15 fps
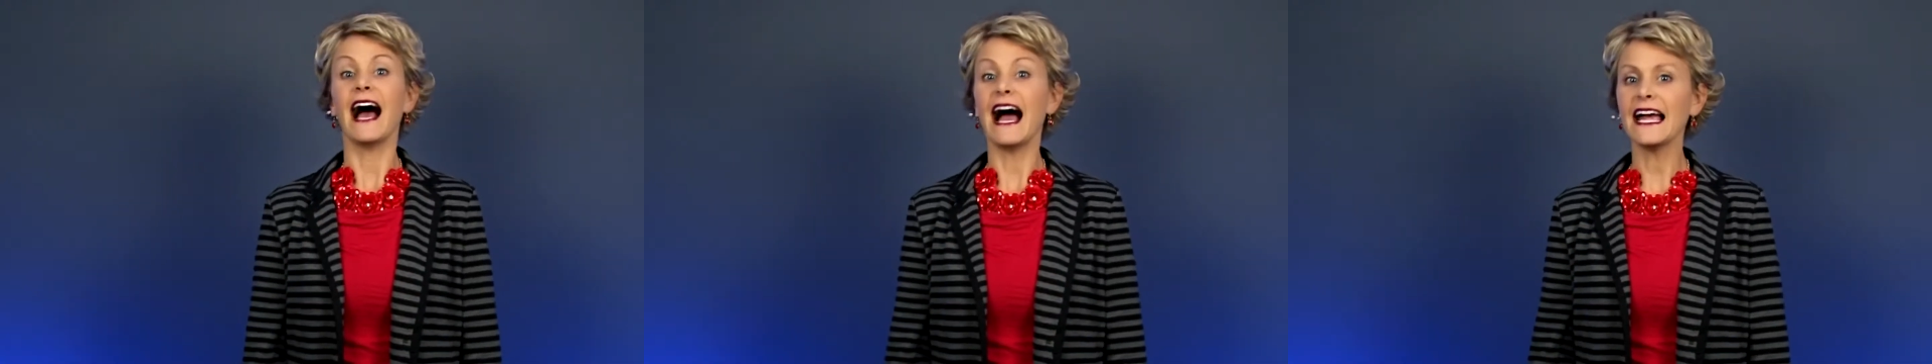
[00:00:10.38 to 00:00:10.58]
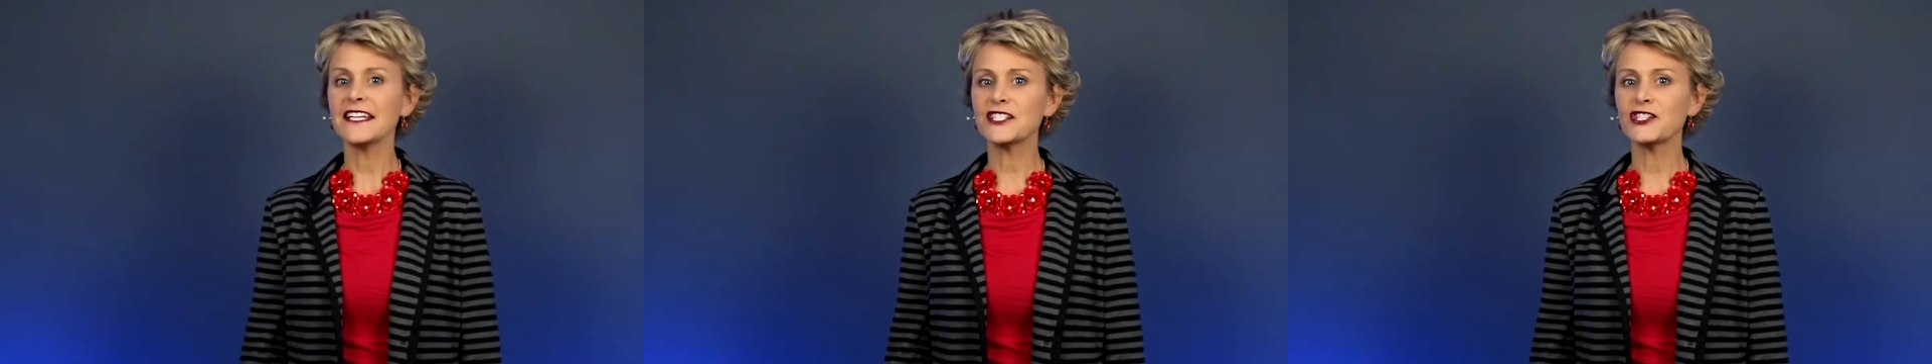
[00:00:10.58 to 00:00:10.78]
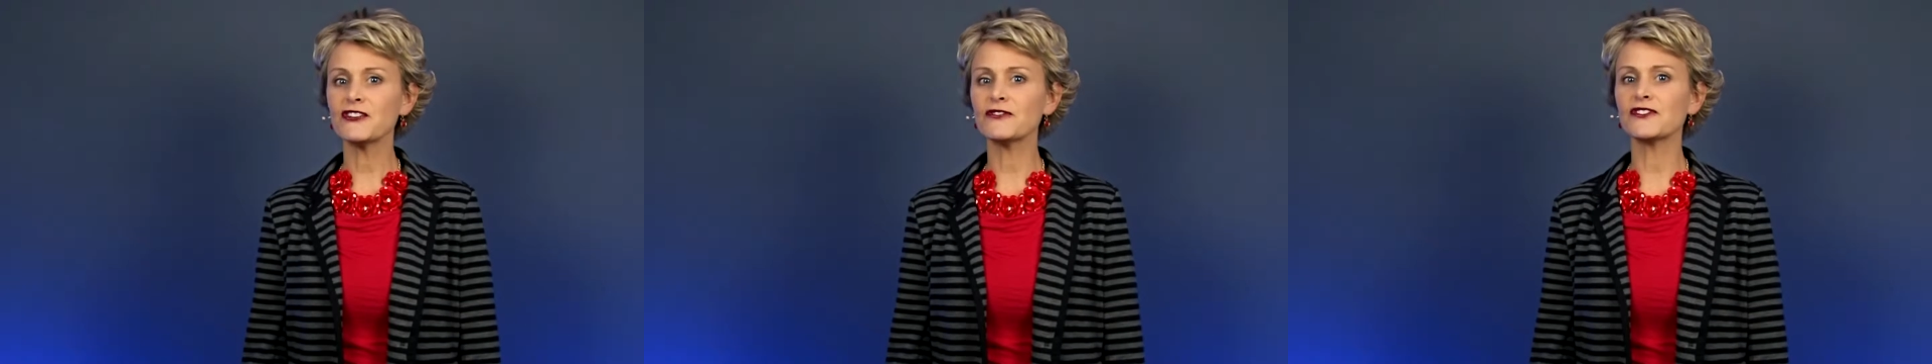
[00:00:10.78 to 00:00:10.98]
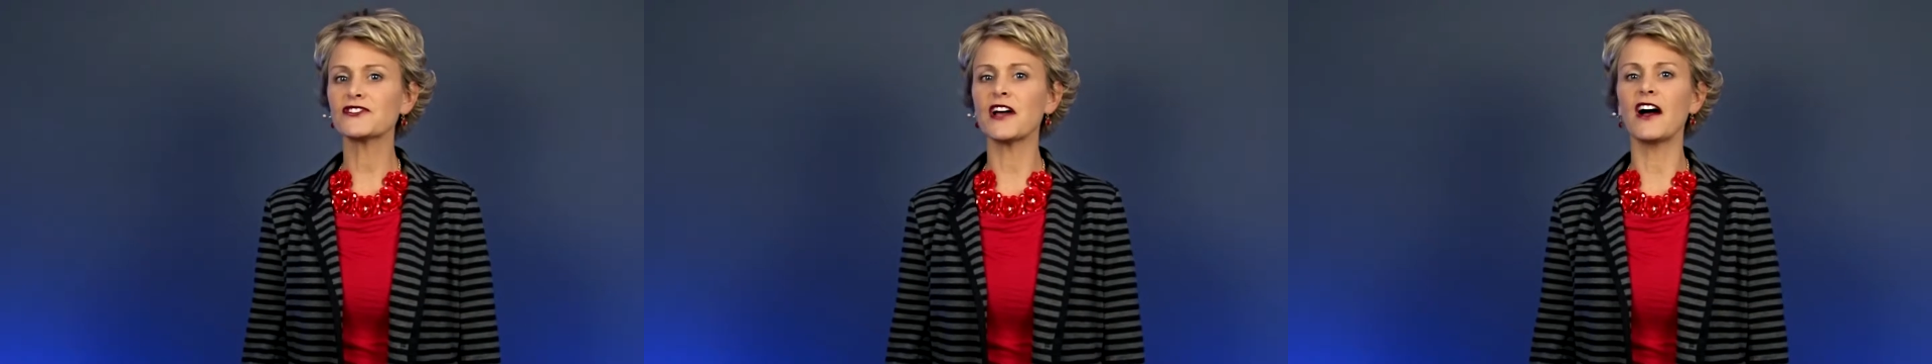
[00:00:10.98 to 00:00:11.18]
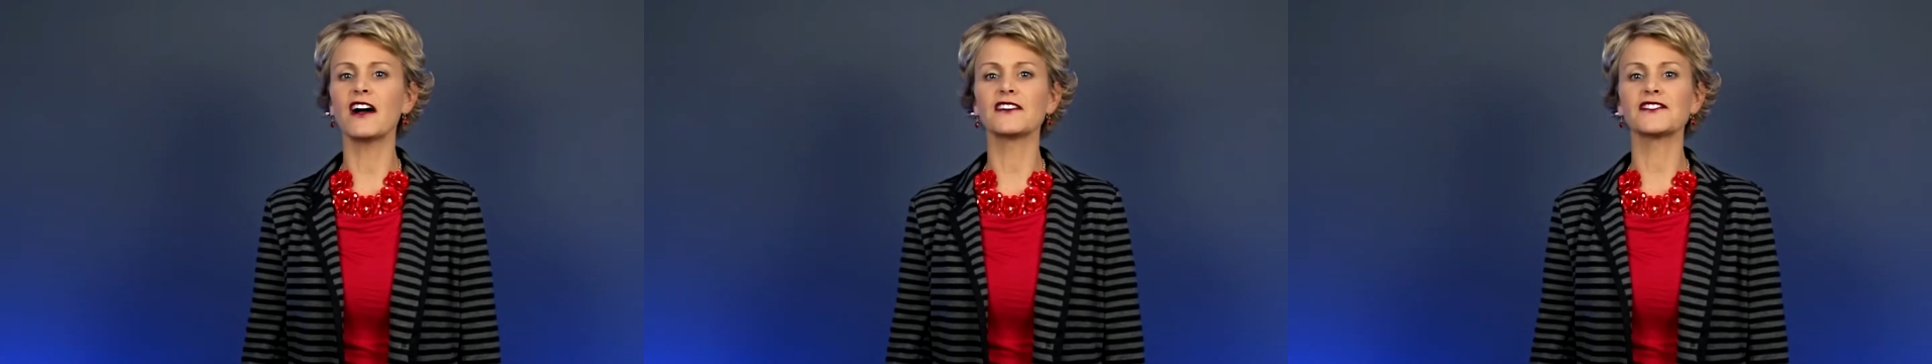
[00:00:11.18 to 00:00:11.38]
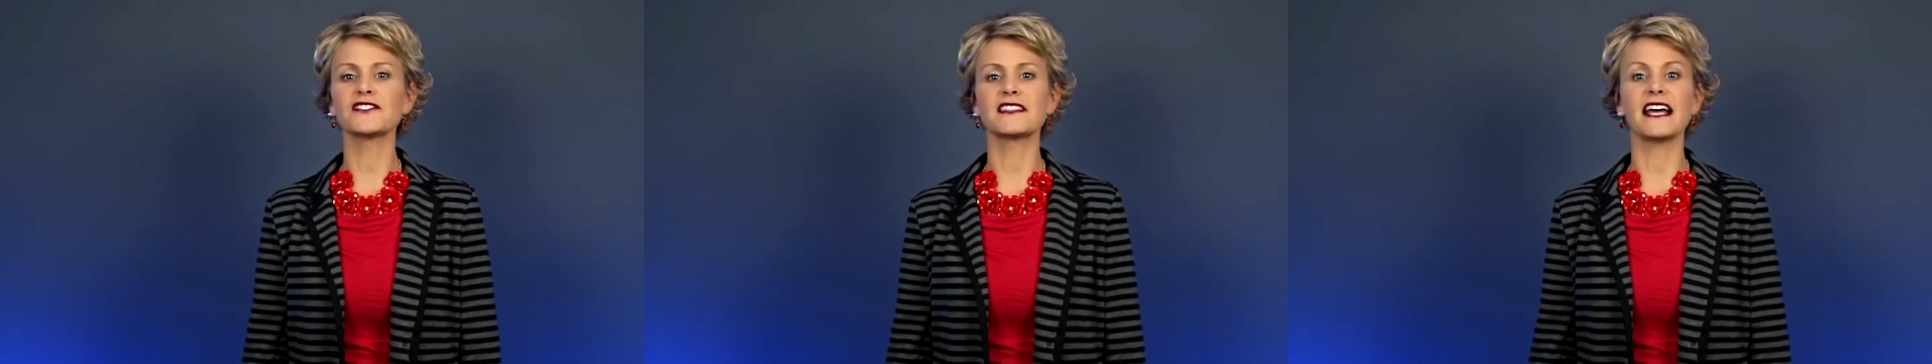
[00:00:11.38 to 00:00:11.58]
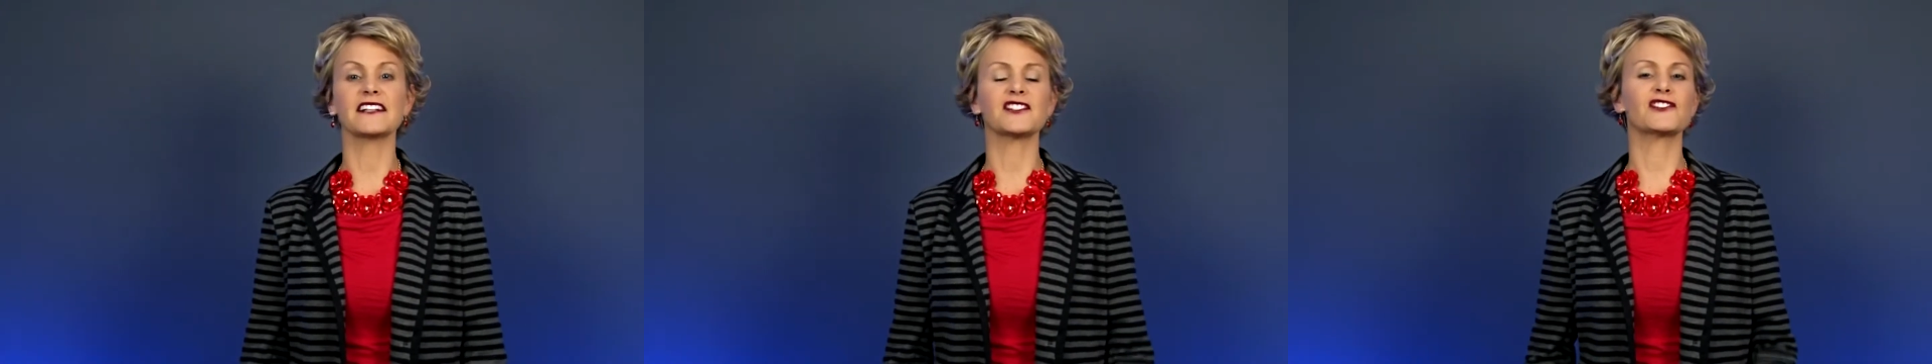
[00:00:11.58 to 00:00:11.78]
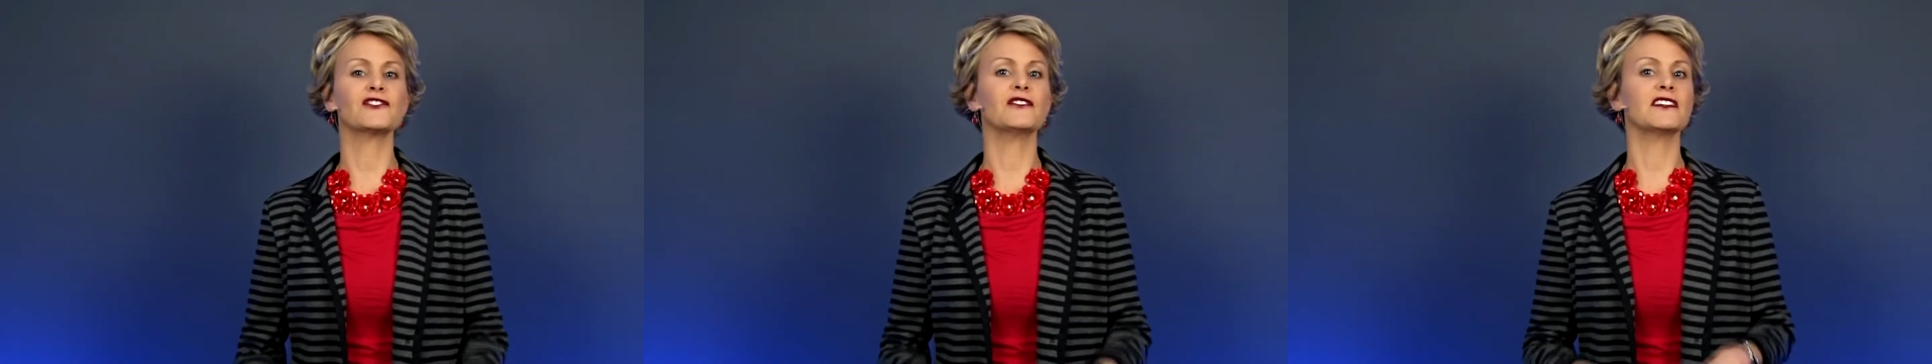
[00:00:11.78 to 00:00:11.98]
I choose songs that
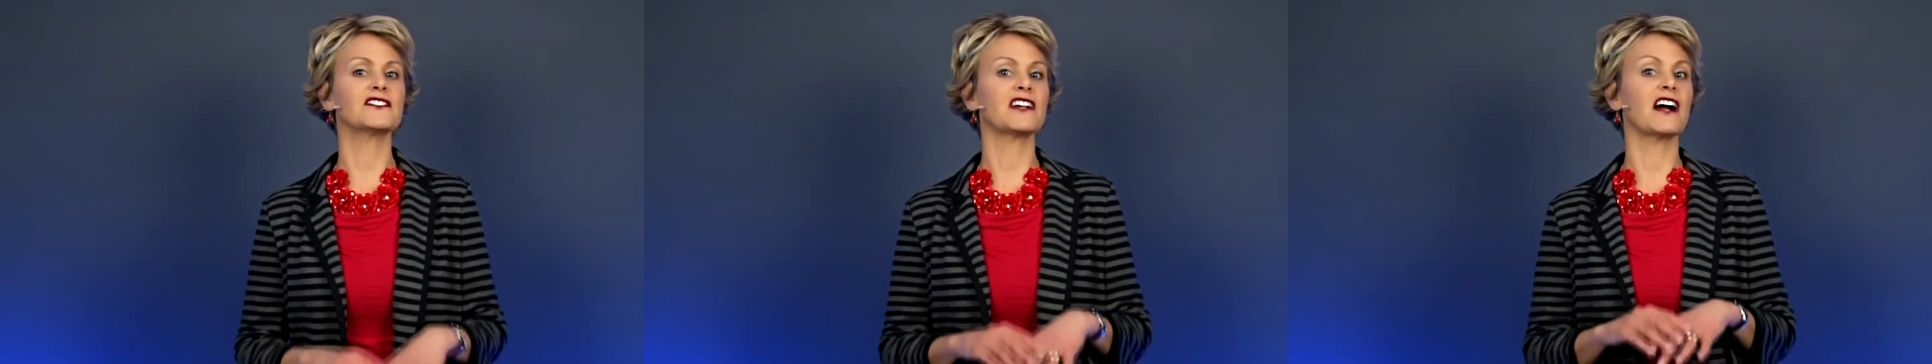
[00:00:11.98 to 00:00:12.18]
students